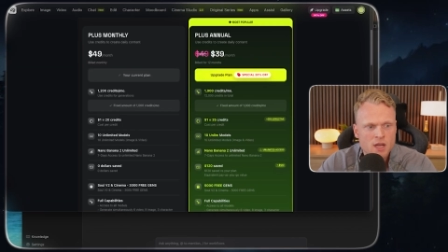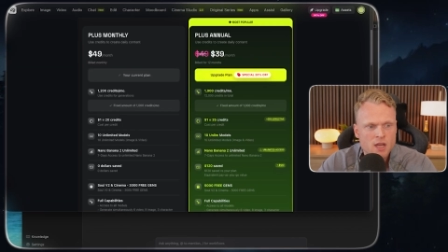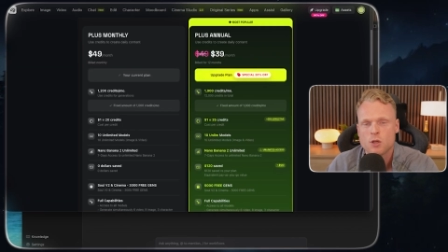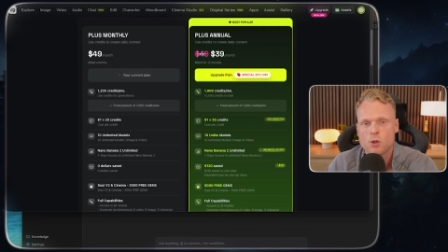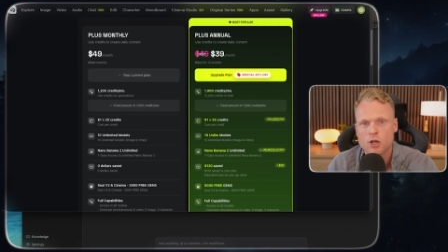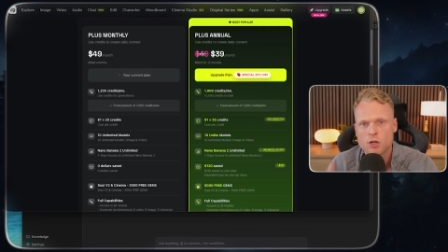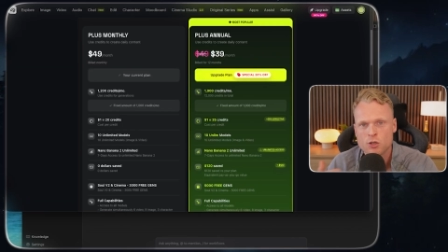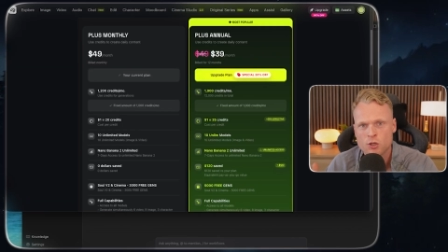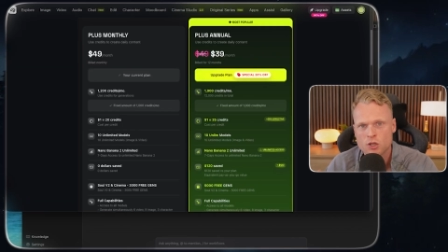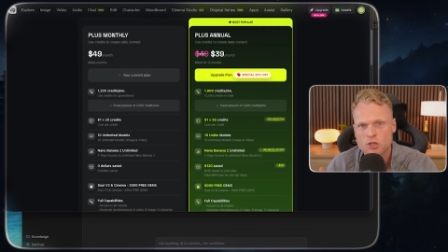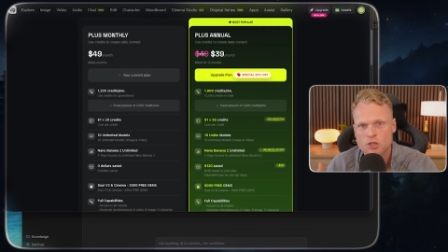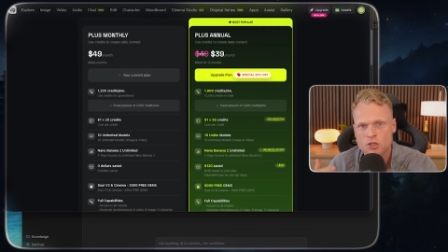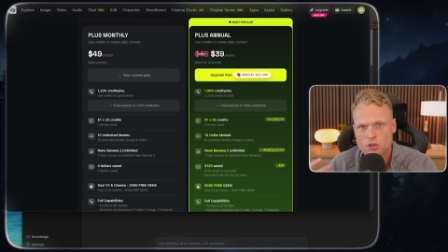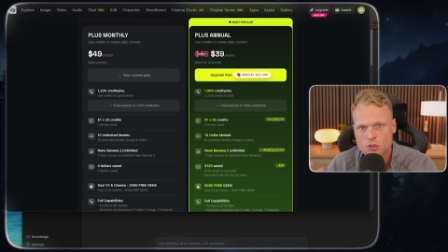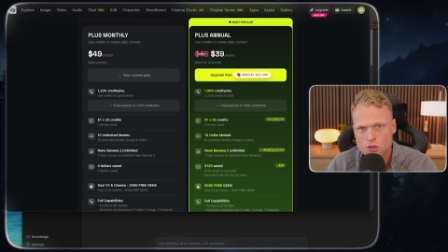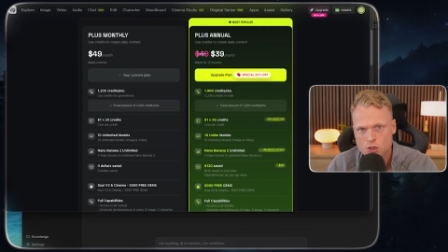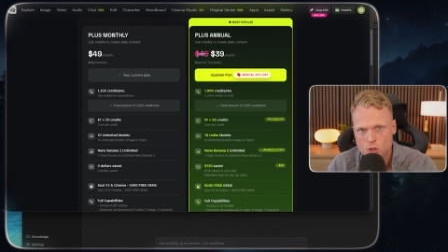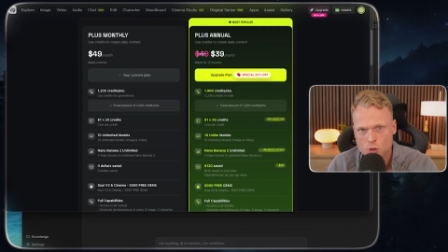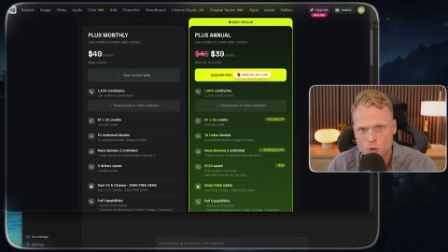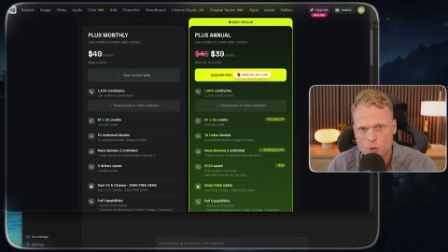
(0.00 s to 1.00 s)
You can just
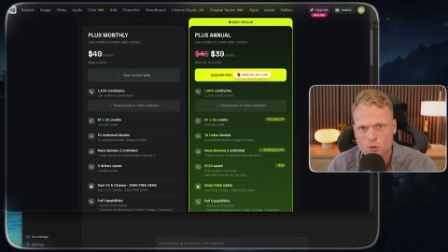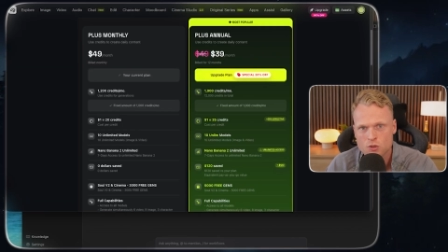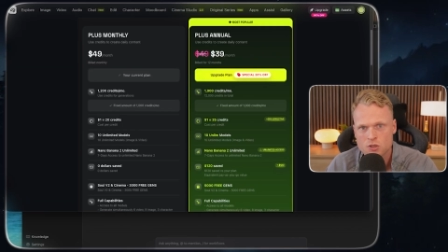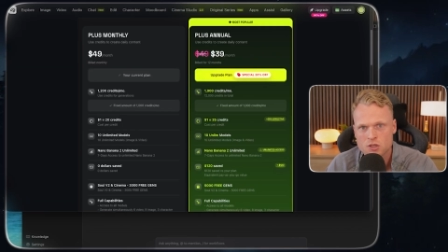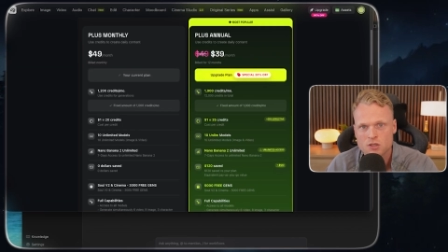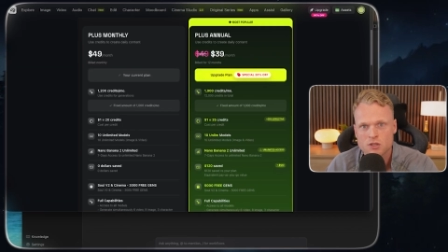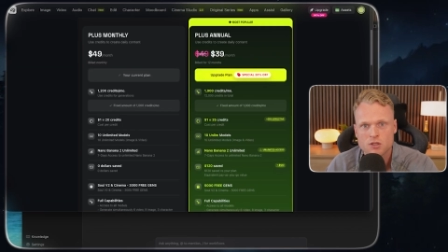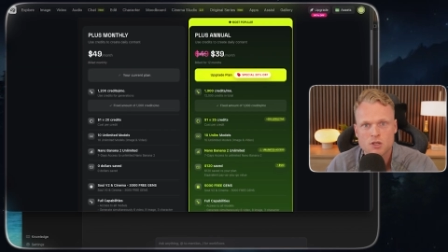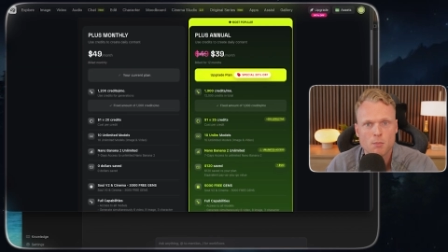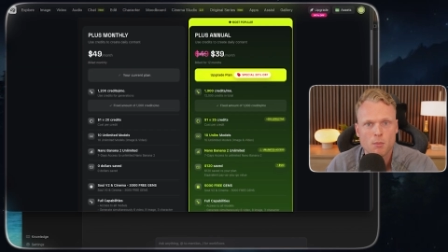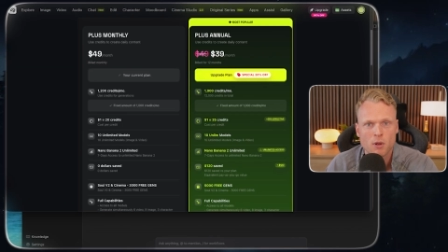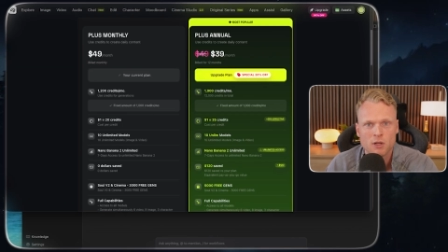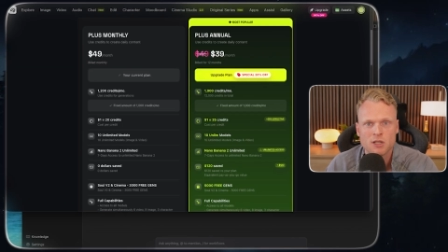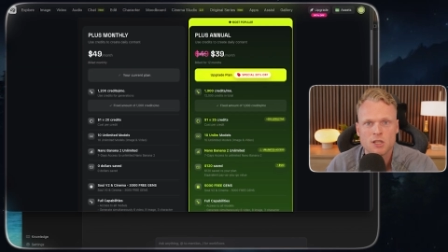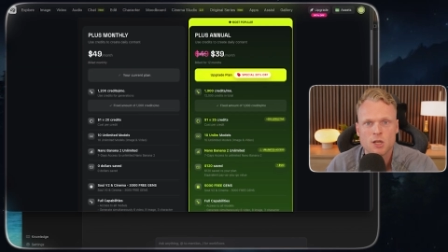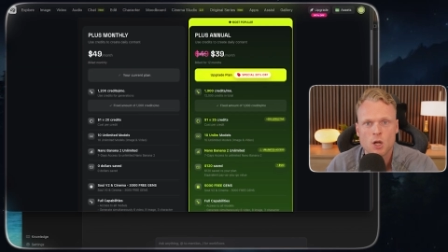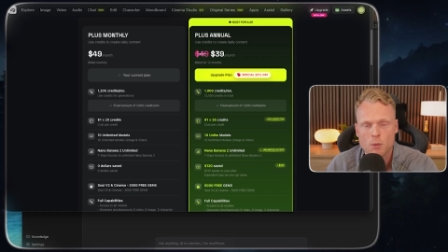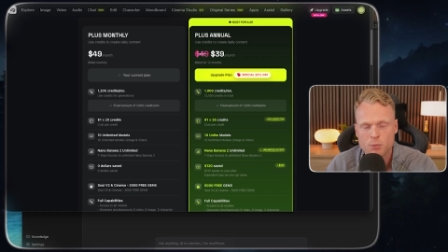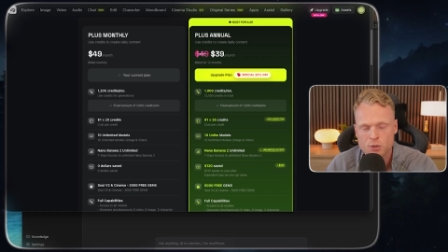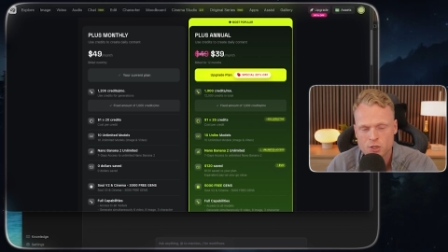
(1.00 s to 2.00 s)
choose the
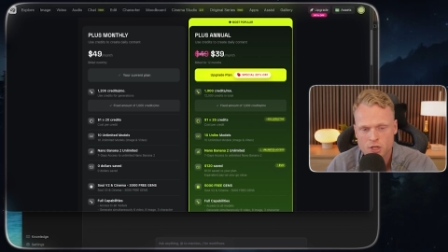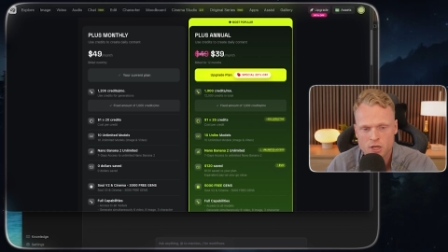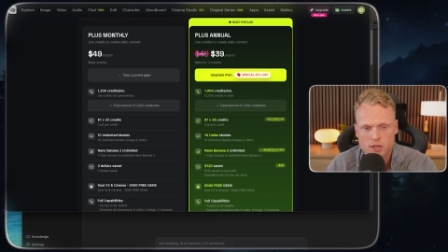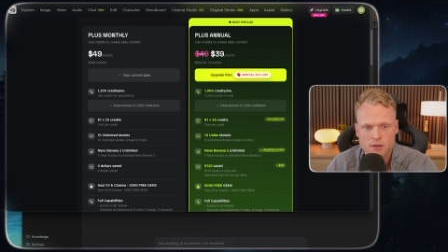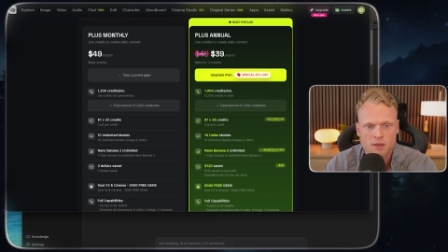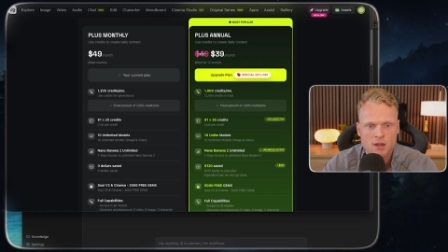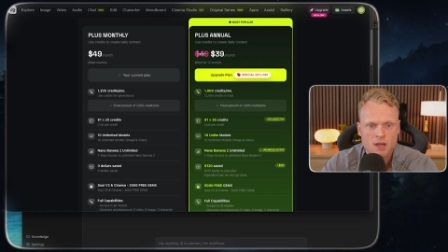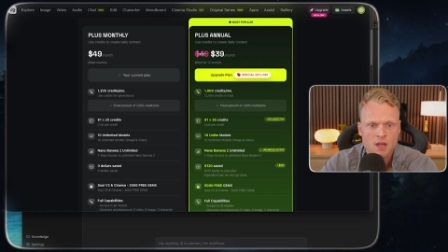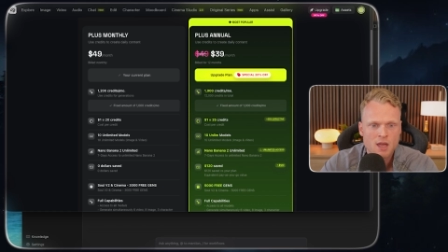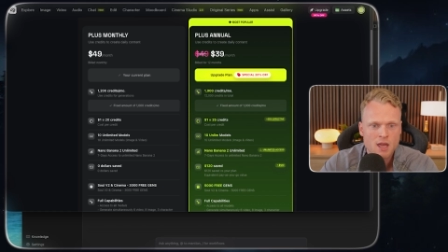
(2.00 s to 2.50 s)
monthly option.